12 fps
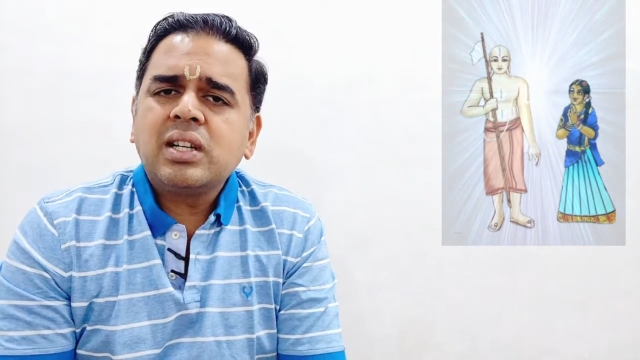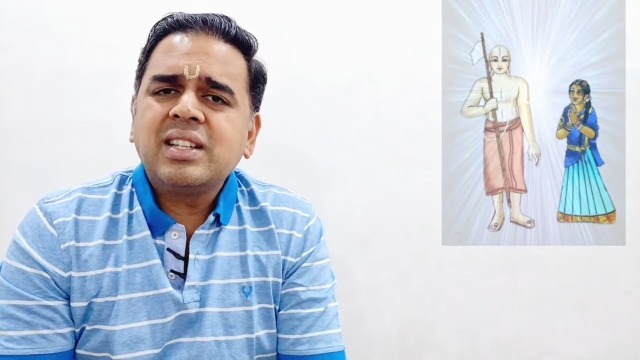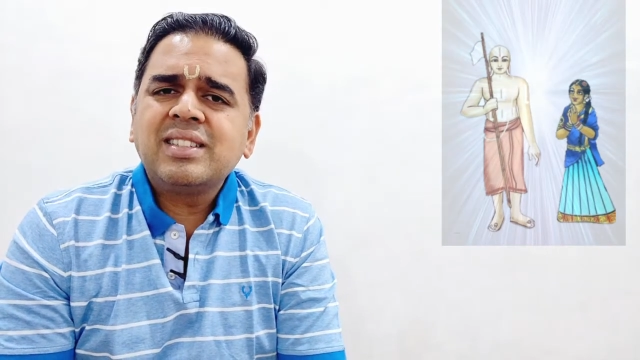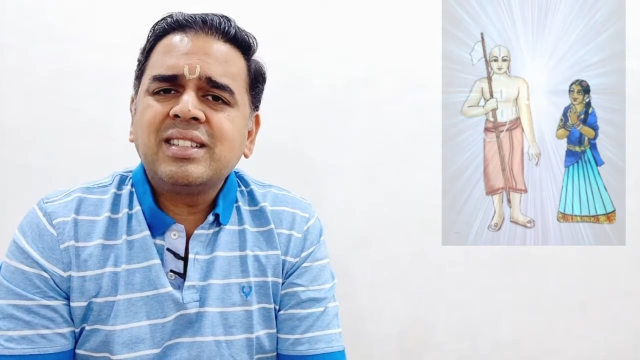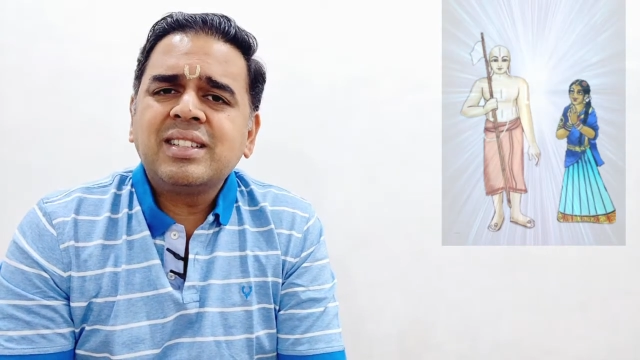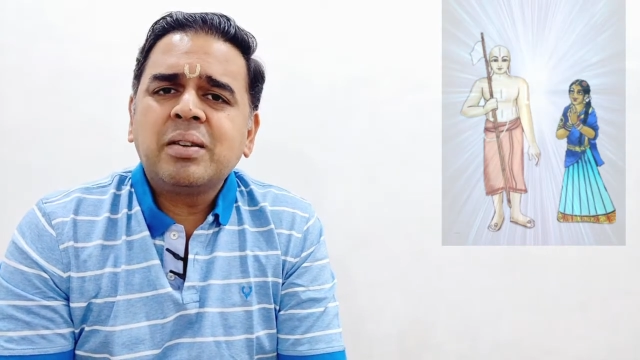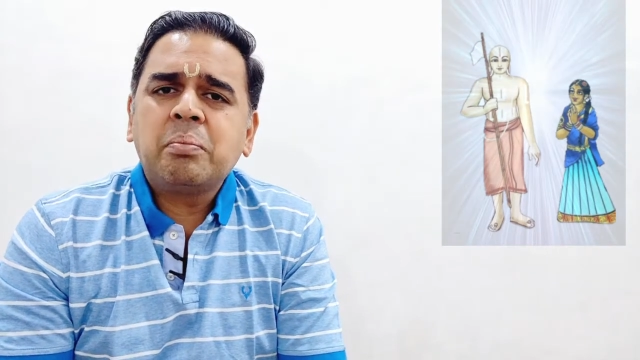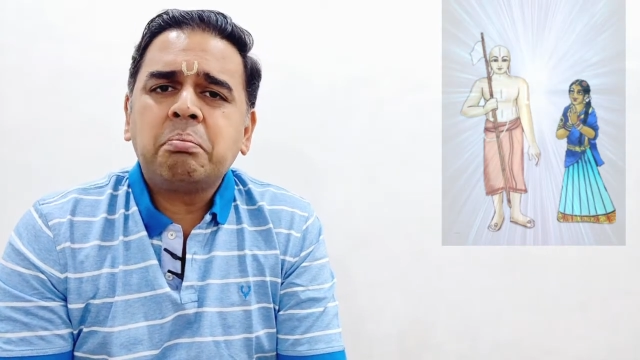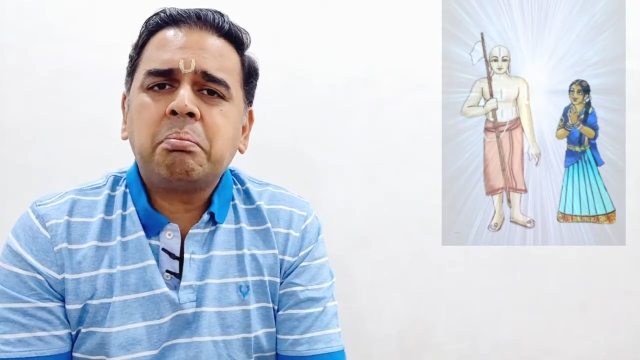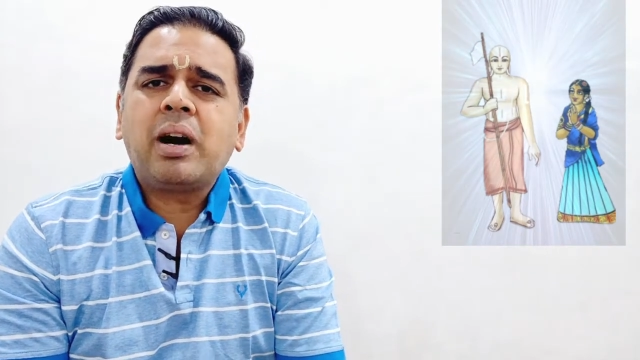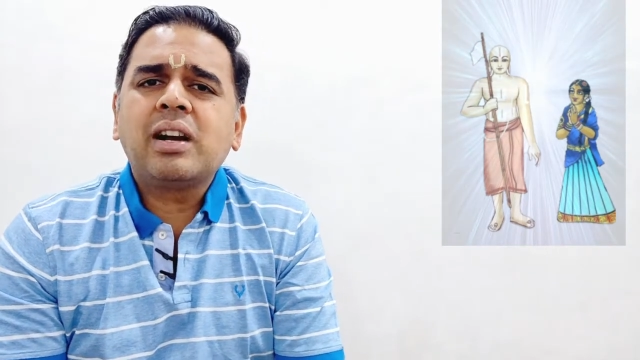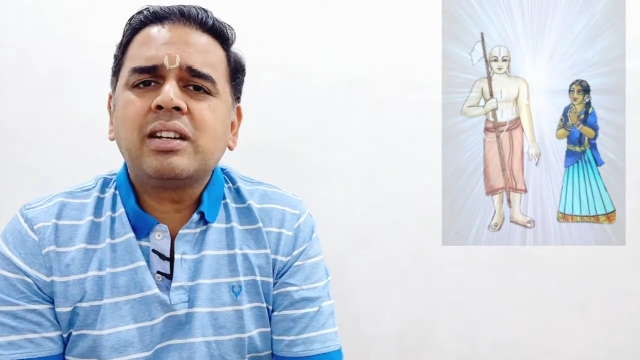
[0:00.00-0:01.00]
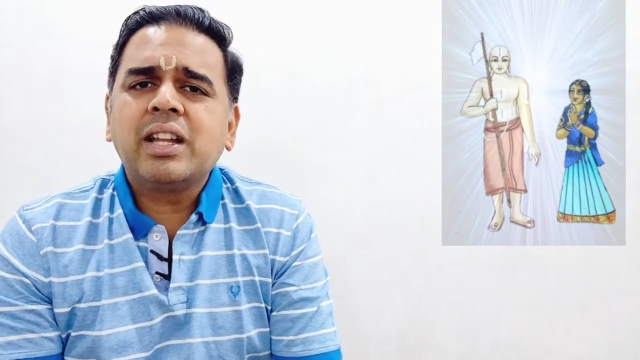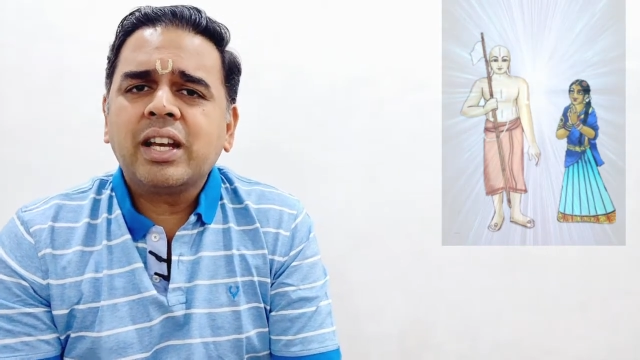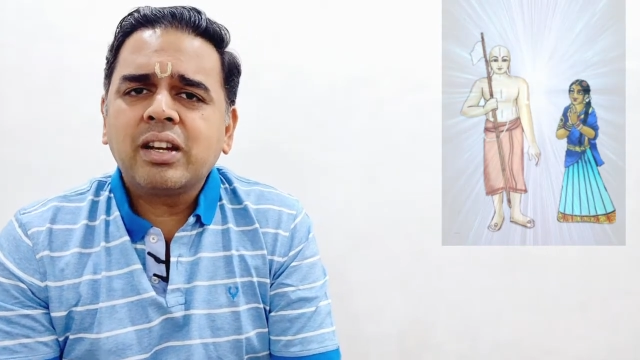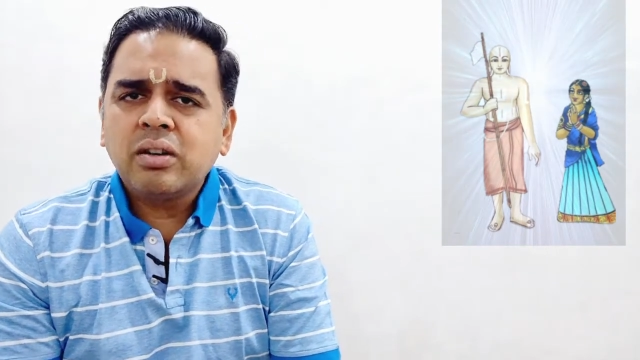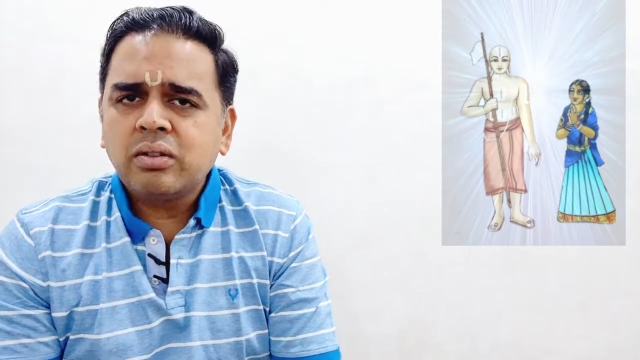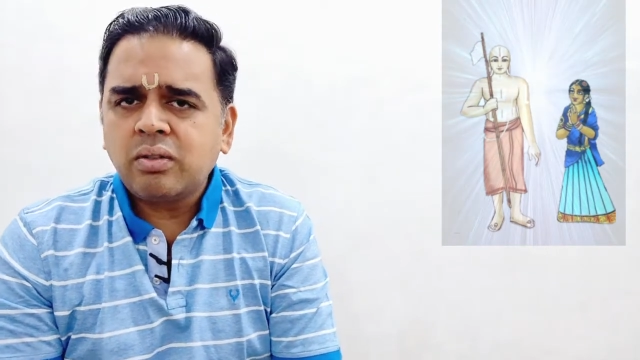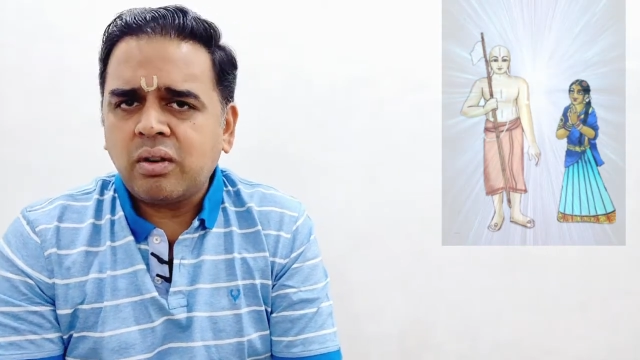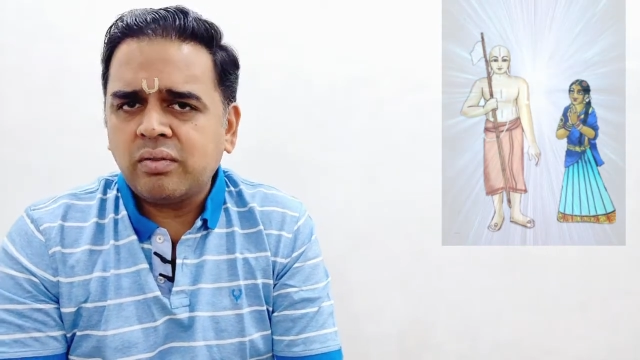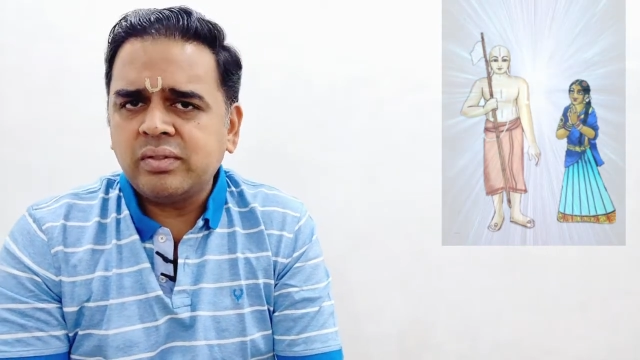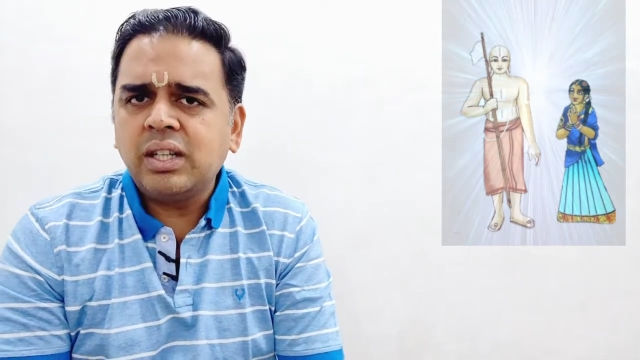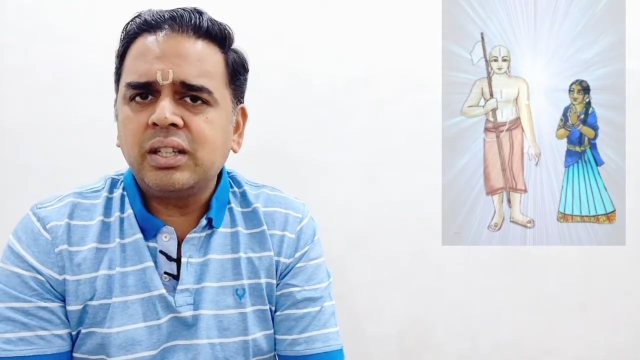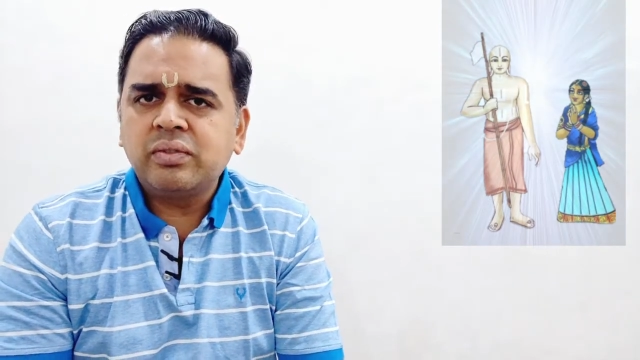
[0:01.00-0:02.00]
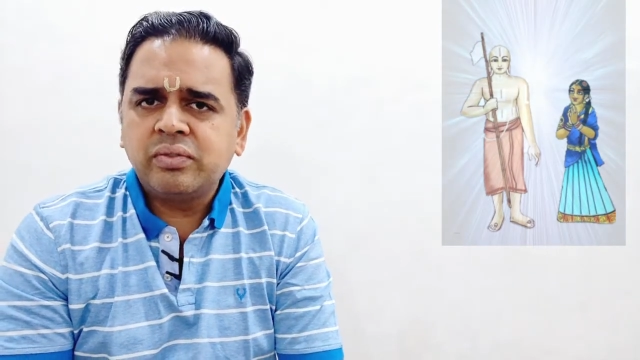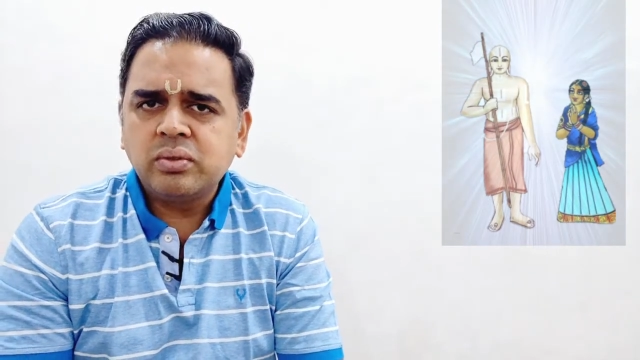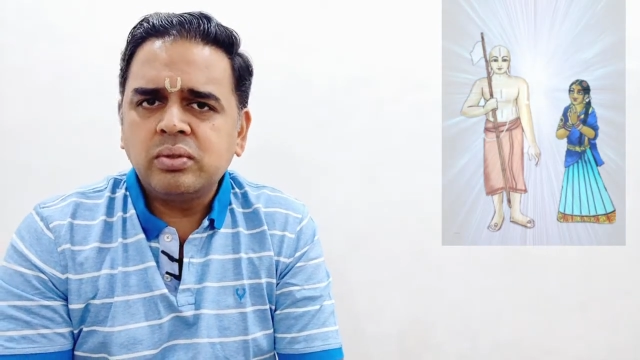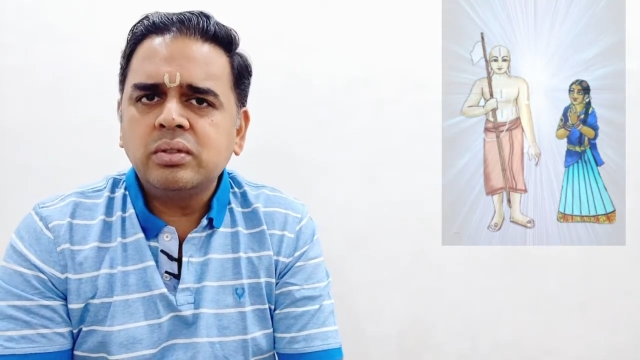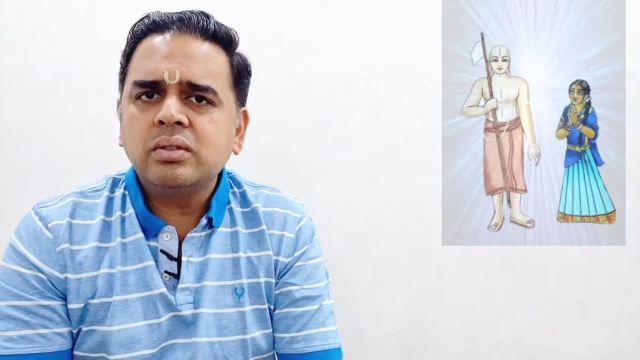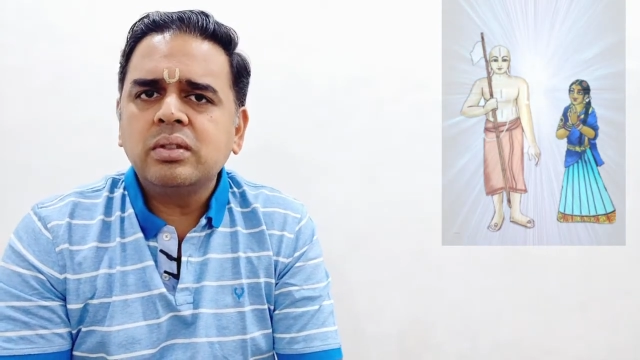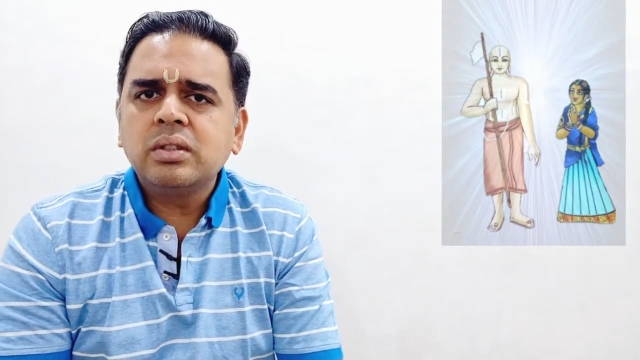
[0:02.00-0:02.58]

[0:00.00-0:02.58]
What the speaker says: doesn't partake of that food,